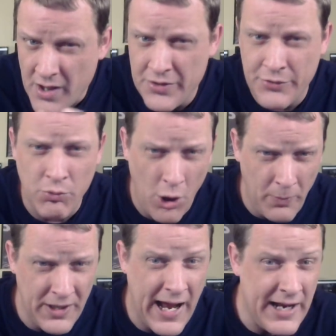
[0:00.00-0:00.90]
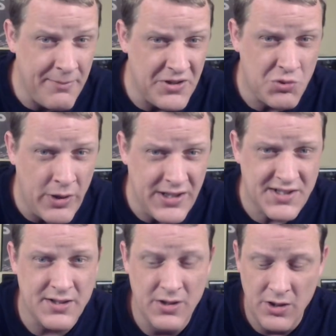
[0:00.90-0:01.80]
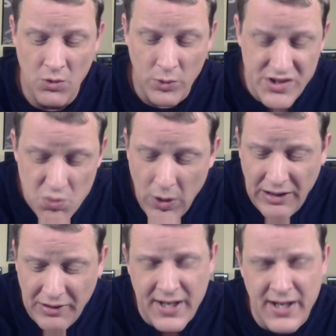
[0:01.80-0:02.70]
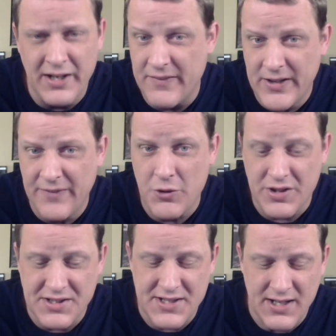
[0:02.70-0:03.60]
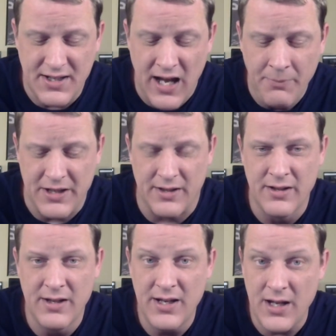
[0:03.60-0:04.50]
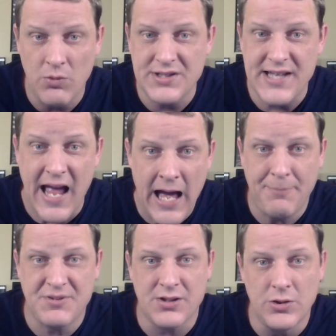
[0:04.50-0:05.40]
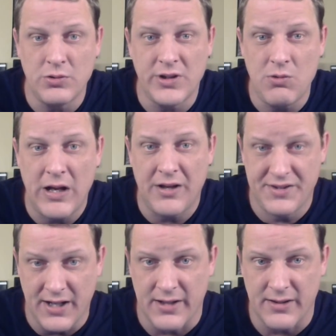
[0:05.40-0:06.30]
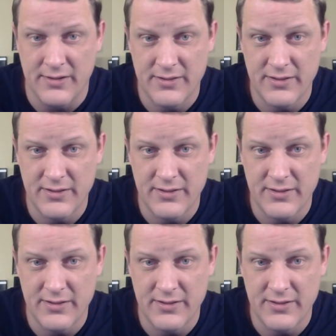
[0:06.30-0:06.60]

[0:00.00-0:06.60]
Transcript: The Roman Heyman twist was well done, even if you could see it coming. It was absolutely well done.